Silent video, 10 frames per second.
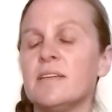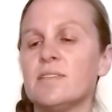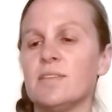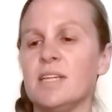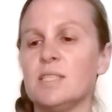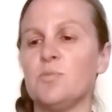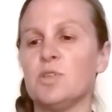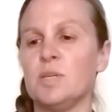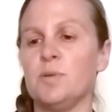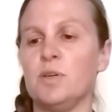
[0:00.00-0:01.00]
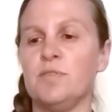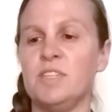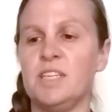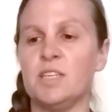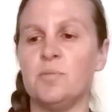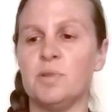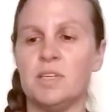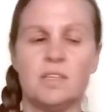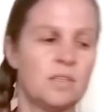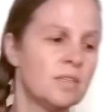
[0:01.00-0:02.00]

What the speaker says: So that's more typical than incomplete.